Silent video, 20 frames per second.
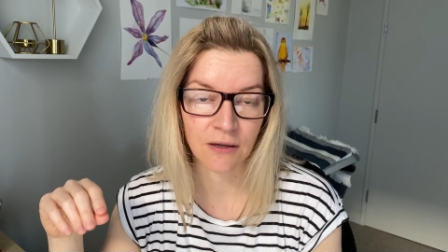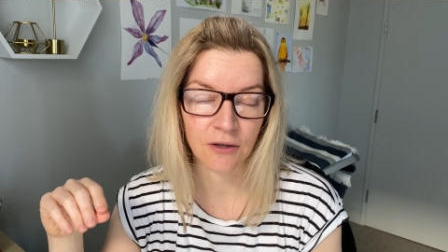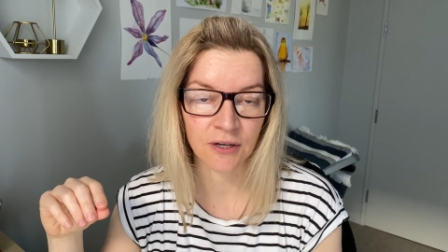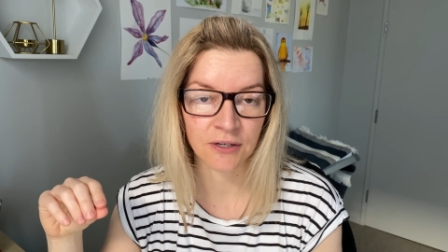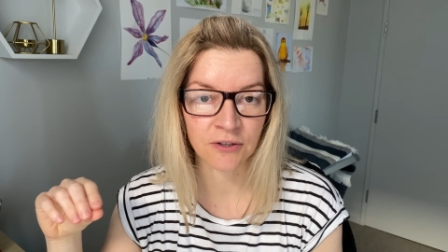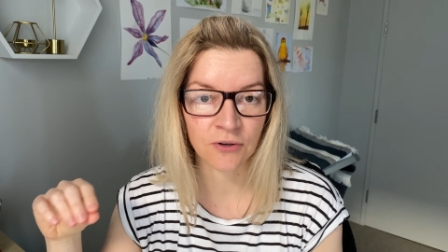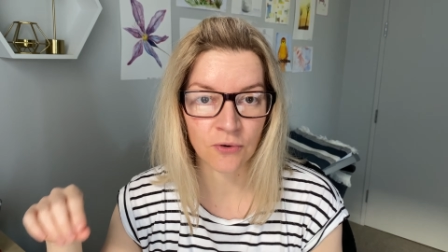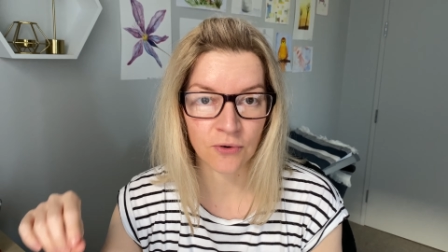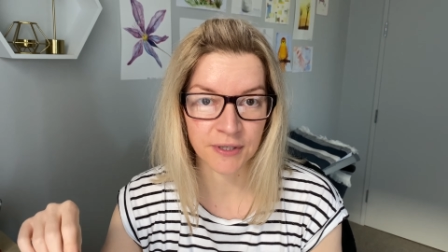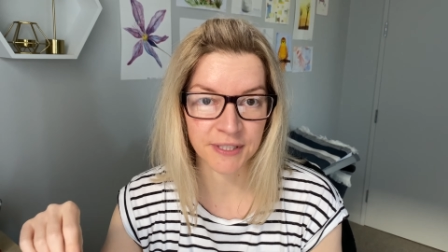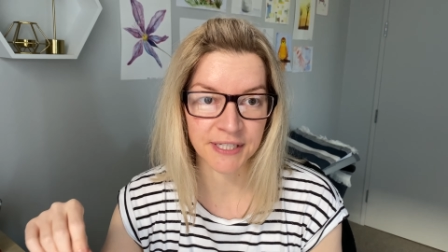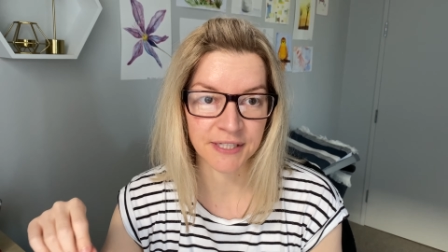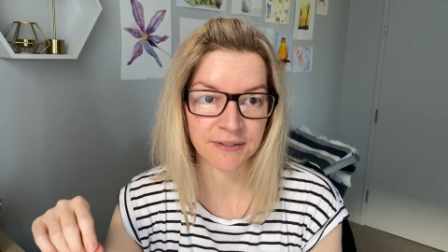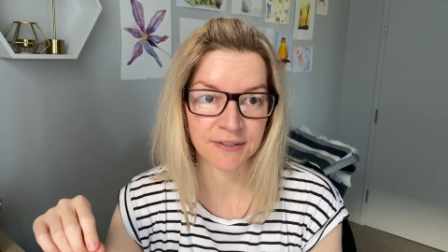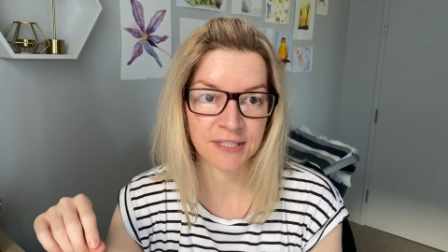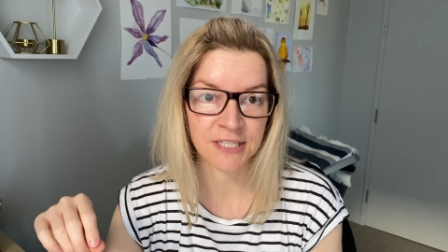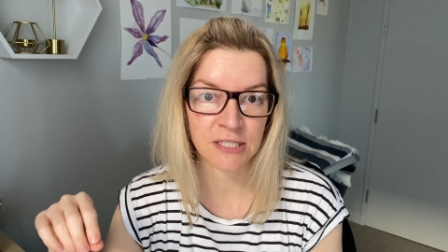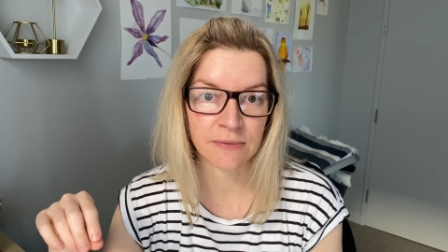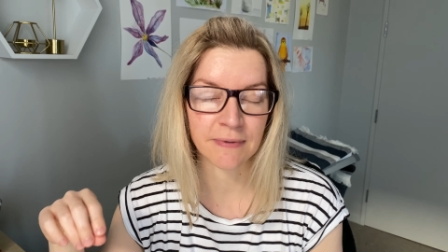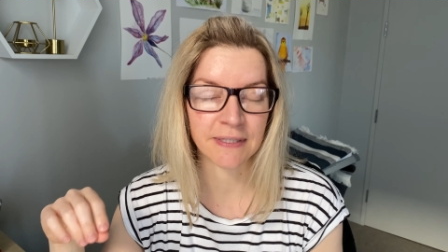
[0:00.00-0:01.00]

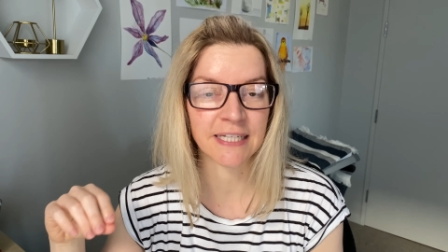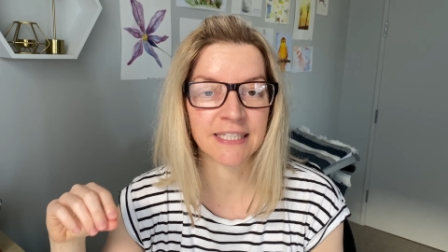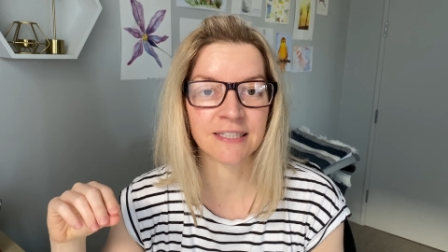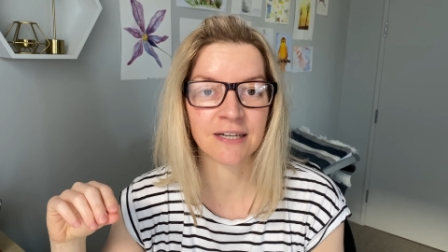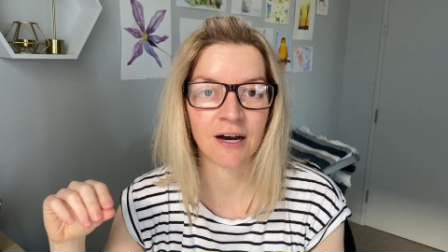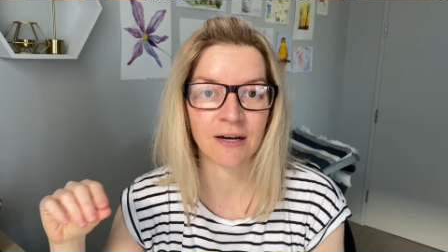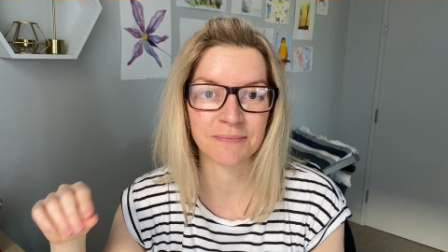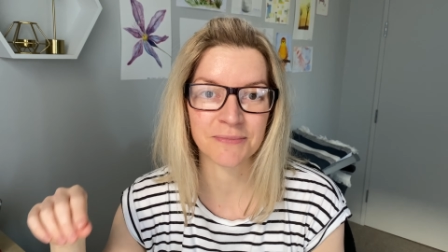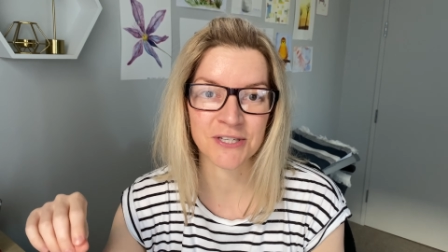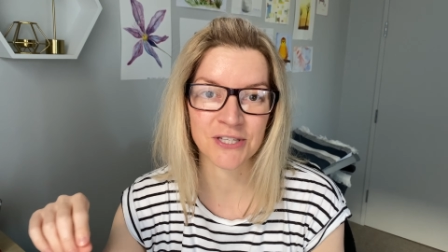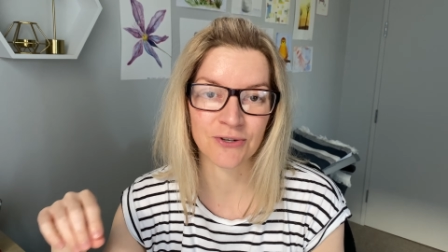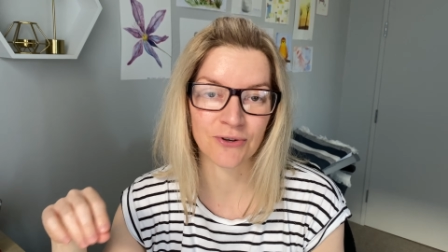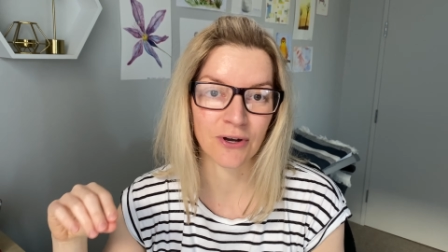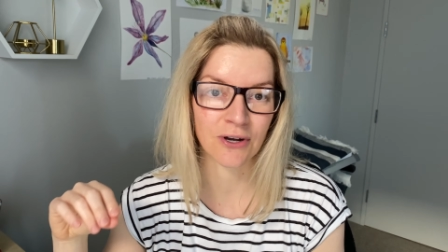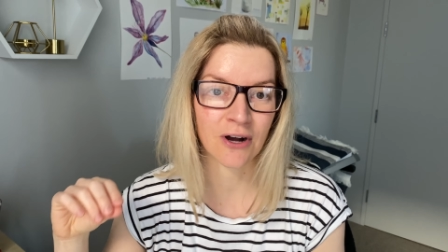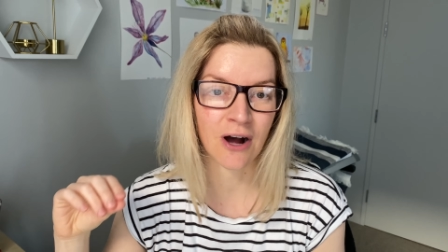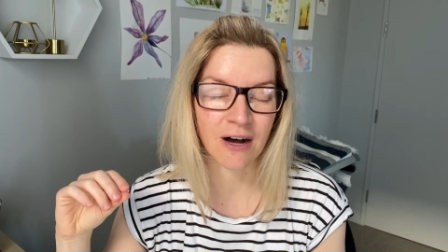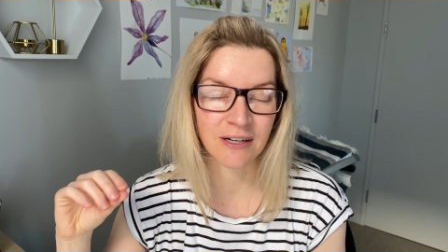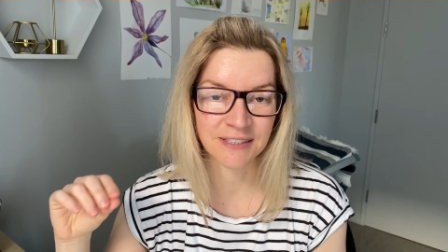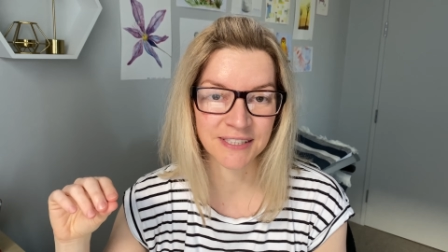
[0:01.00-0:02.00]
accordions when it comes to a
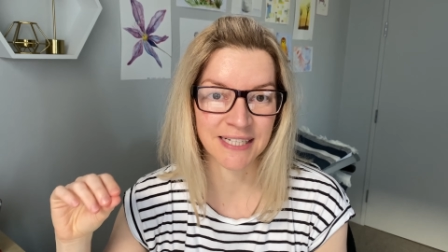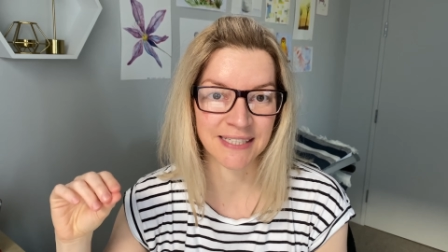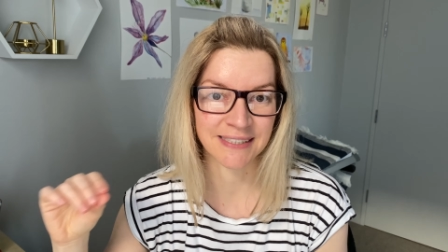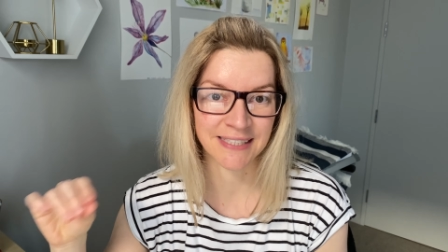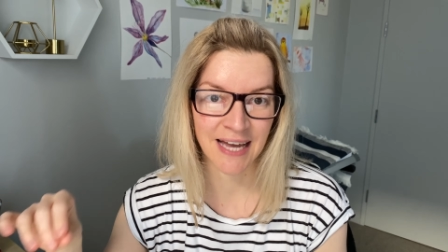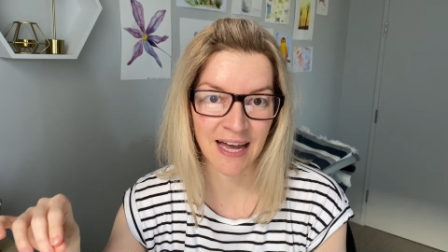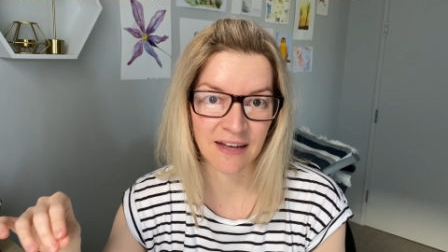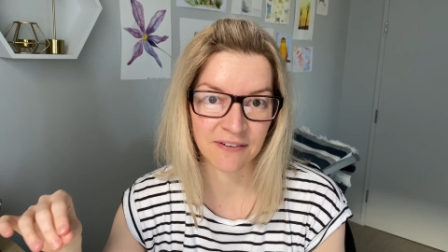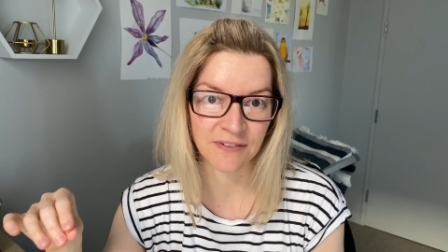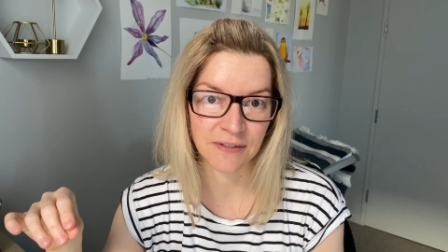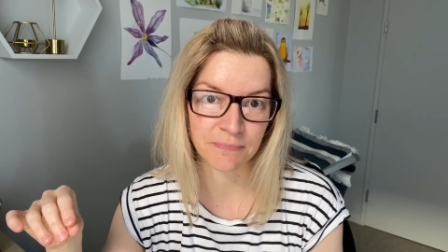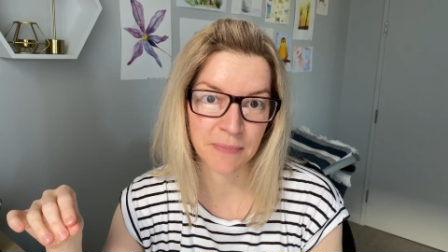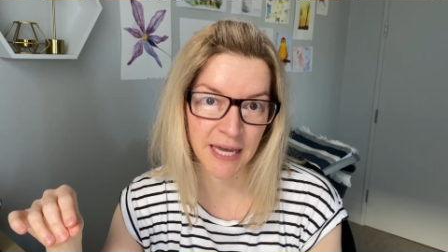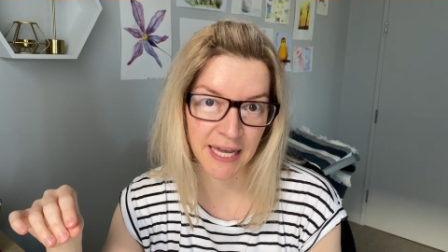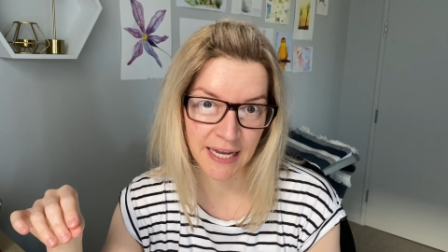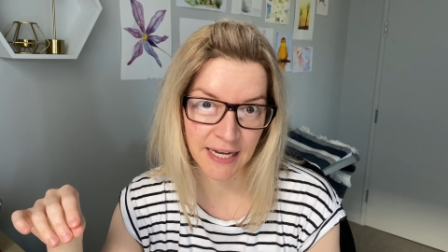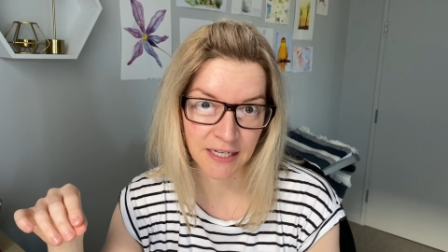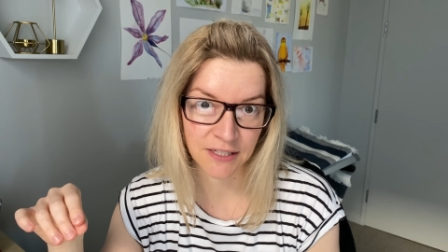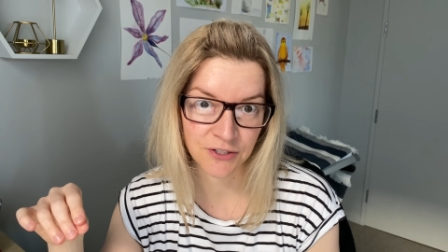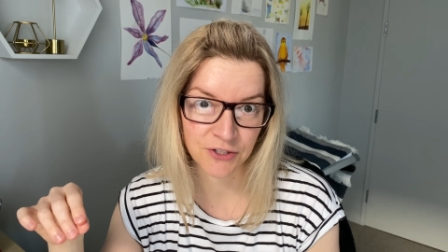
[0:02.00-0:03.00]
content-heavy
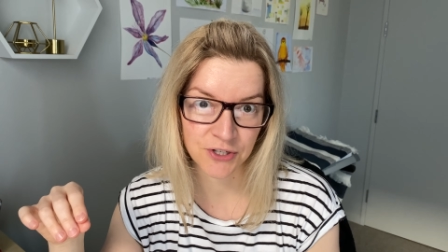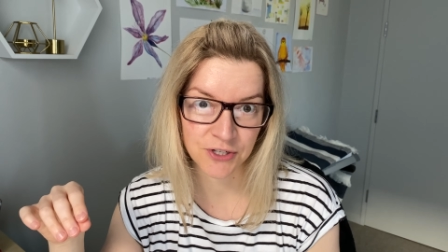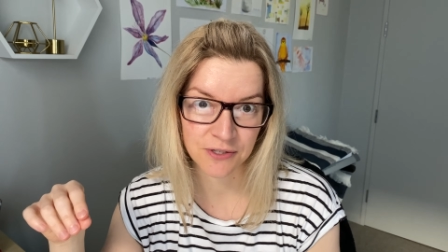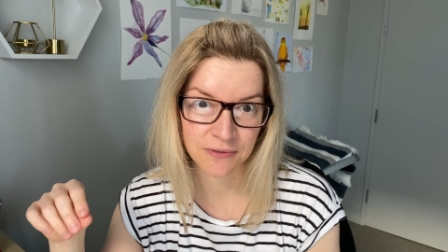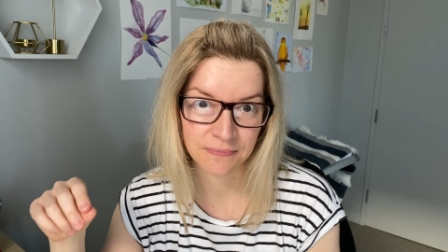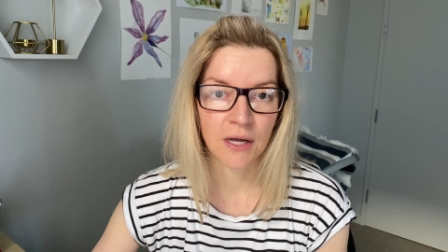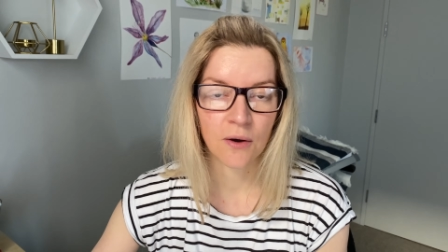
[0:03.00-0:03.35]
page.